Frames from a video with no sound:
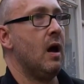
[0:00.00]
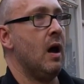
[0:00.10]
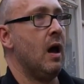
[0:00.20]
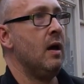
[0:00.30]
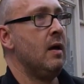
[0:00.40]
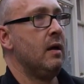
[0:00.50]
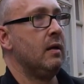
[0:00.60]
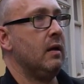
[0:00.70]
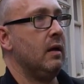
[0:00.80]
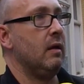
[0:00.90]

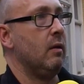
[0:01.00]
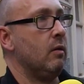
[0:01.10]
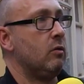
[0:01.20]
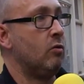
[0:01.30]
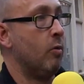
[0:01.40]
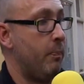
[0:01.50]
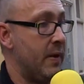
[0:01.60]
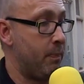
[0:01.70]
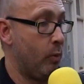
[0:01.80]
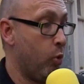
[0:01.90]
to
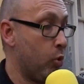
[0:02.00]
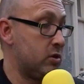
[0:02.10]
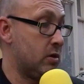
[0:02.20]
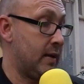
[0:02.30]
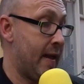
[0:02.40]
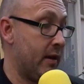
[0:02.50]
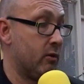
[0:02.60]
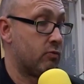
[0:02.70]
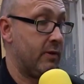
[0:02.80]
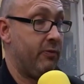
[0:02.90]
people who
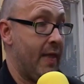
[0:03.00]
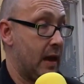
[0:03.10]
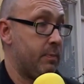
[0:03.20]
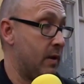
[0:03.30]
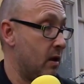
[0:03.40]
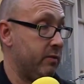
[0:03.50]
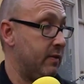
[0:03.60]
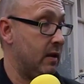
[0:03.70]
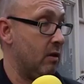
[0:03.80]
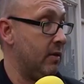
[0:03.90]
cannot reflect because
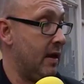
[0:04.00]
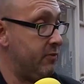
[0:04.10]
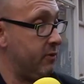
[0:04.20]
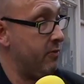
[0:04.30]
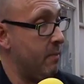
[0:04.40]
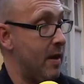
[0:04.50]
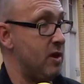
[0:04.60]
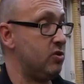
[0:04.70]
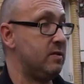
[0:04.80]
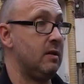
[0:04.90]
they don't have the
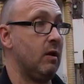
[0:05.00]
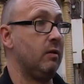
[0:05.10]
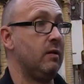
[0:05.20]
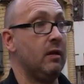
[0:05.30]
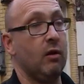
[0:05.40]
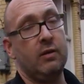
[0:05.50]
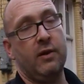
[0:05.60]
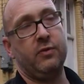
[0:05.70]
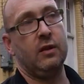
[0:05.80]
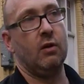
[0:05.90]
formation, they don't
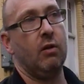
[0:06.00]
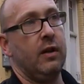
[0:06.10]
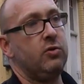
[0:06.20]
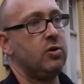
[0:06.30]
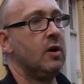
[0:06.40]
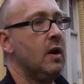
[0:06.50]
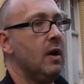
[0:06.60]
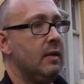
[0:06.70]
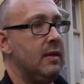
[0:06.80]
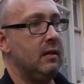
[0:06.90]
have the knowledge,
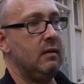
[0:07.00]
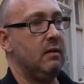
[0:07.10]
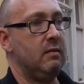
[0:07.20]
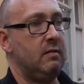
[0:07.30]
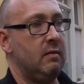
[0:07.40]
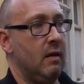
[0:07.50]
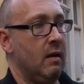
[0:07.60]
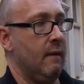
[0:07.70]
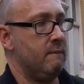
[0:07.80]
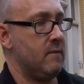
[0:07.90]
that it is
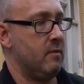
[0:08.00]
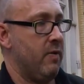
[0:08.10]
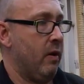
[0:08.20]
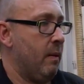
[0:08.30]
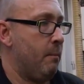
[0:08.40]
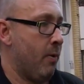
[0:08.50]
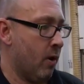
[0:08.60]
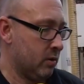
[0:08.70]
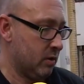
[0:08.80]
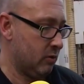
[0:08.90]
very
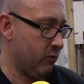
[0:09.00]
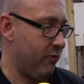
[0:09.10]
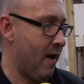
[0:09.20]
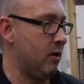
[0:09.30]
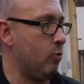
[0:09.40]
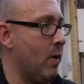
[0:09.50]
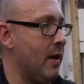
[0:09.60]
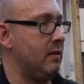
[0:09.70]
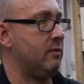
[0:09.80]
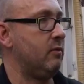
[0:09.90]
important to find
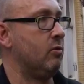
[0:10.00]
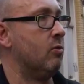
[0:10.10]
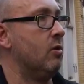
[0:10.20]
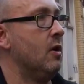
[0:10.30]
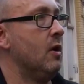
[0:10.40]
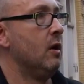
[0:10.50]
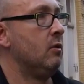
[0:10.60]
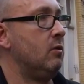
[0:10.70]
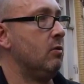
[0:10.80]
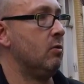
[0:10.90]
ways to
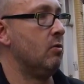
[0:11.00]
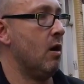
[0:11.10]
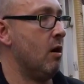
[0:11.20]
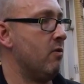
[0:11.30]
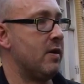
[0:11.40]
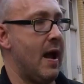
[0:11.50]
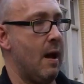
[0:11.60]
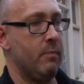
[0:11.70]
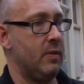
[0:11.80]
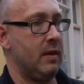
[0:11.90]

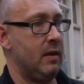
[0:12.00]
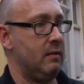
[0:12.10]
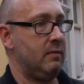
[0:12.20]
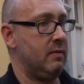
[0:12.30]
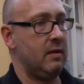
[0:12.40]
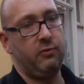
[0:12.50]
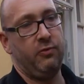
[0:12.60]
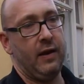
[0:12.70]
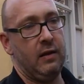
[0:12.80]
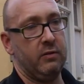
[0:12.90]
overcome these
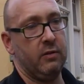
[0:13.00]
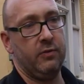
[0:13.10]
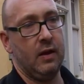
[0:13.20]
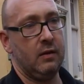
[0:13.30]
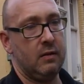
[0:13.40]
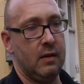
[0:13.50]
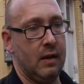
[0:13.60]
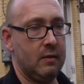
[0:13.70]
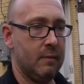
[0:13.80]
failures of the internet.